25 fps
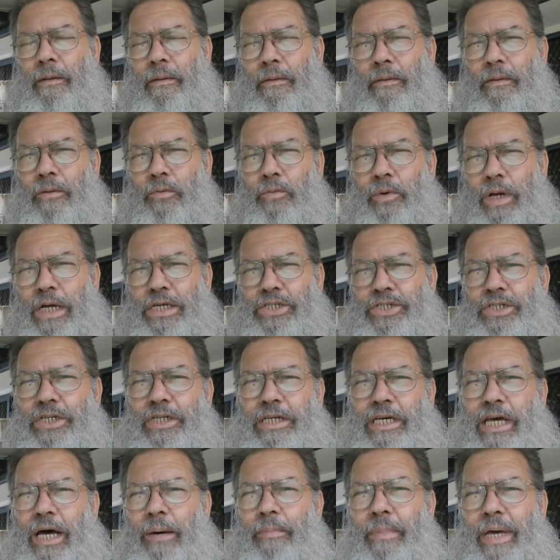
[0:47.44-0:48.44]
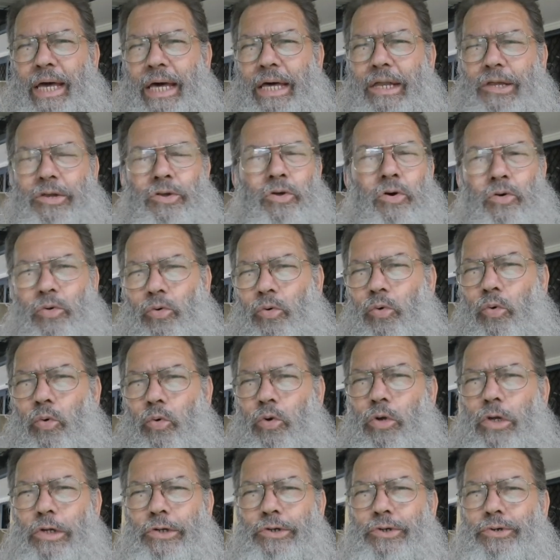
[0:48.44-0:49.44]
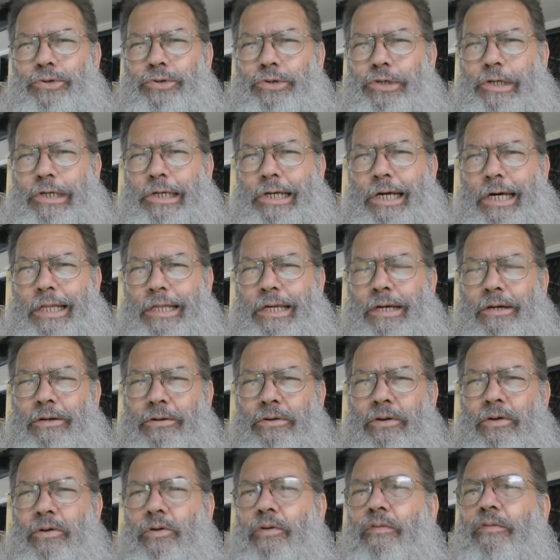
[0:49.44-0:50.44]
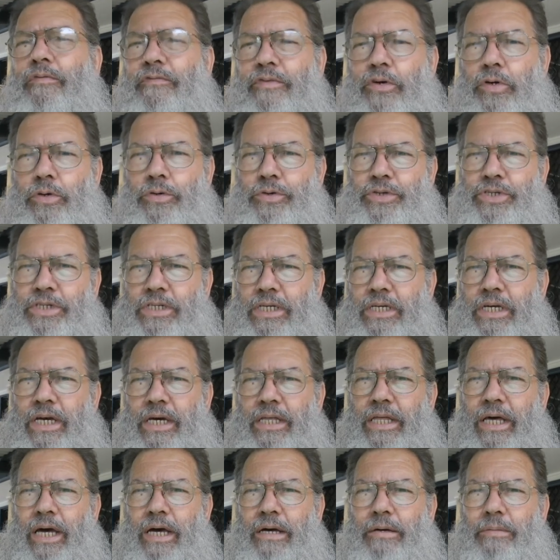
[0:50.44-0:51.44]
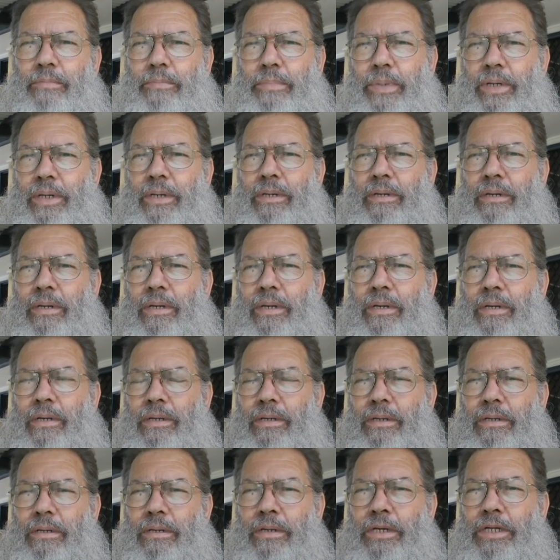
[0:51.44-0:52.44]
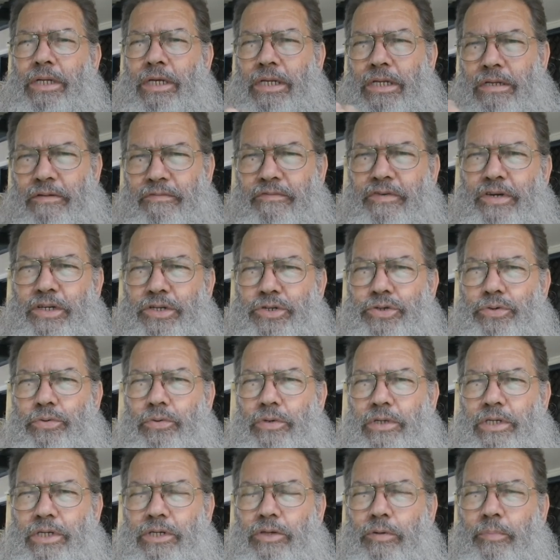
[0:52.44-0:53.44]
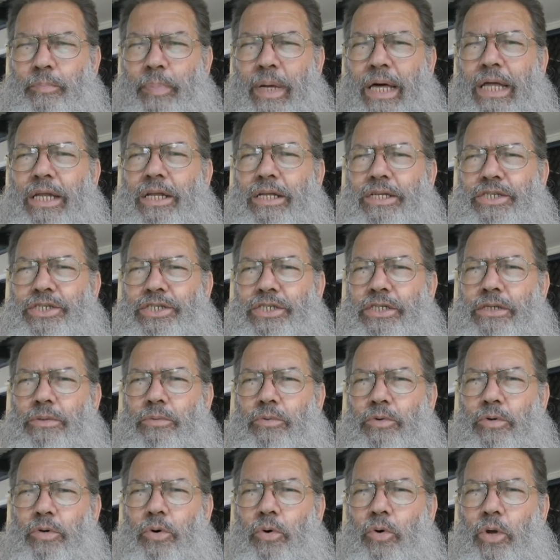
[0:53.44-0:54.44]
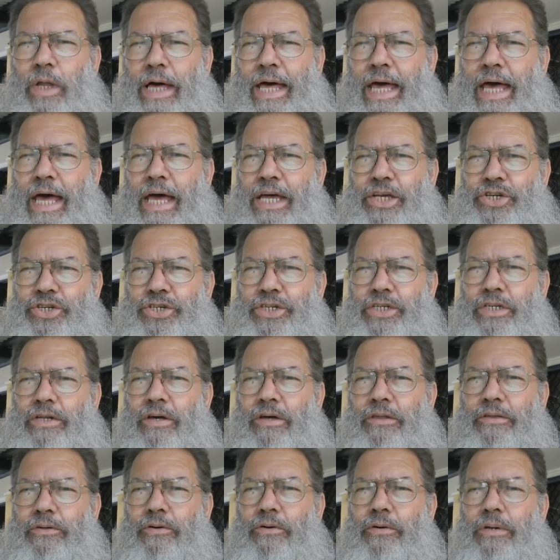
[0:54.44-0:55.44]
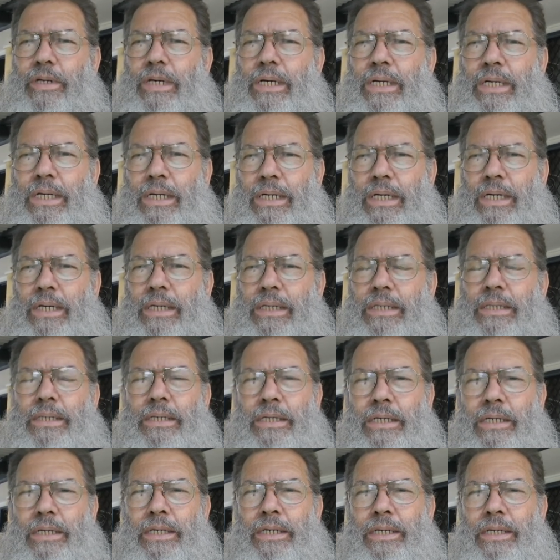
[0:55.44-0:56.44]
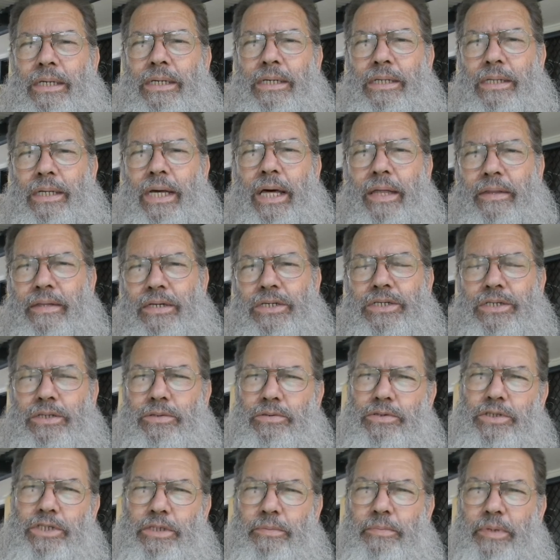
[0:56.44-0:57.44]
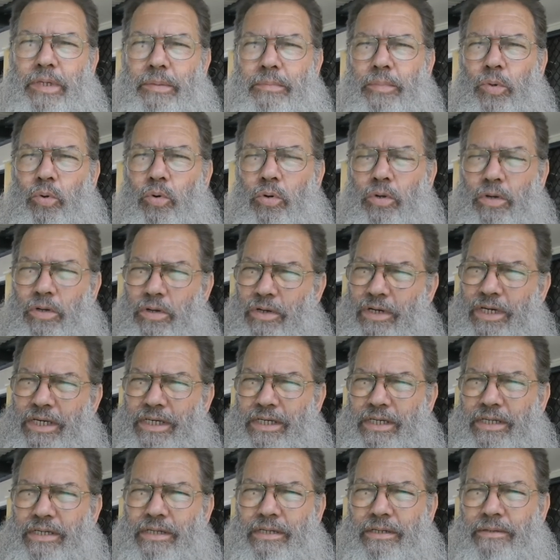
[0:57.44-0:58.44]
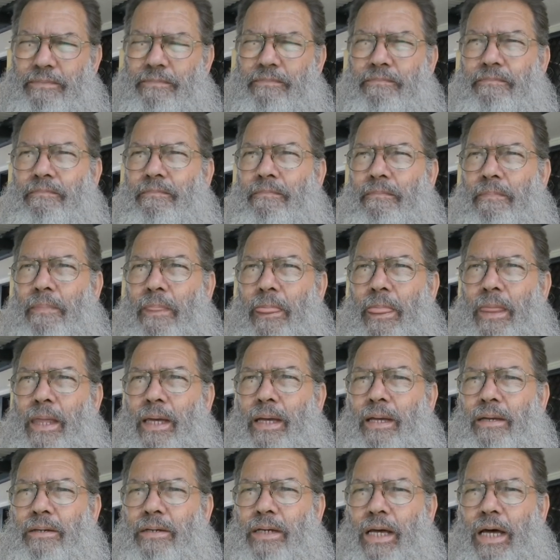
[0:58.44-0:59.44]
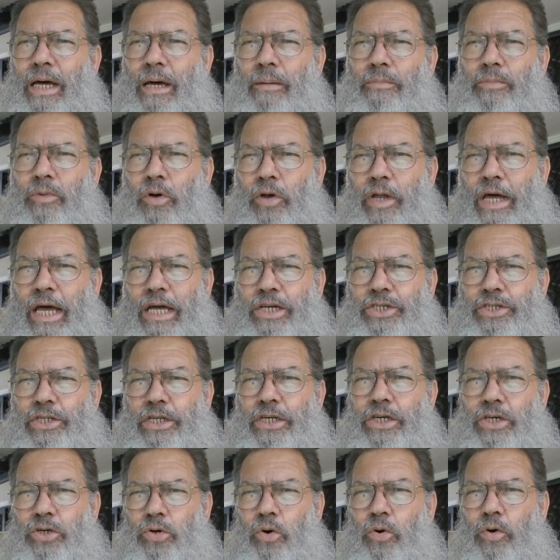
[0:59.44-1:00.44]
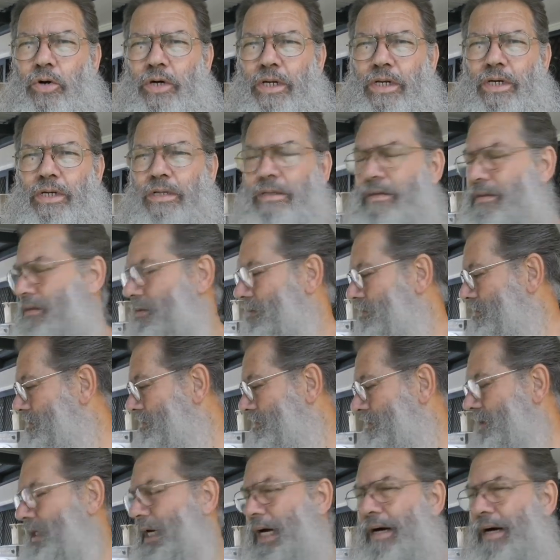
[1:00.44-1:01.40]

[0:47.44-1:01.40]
the resin come out not all glued together and not all fused together, but in individual little pellets that were all ashed. And I thought, now this looks a bit more like it. So I'm not actually cooking it. The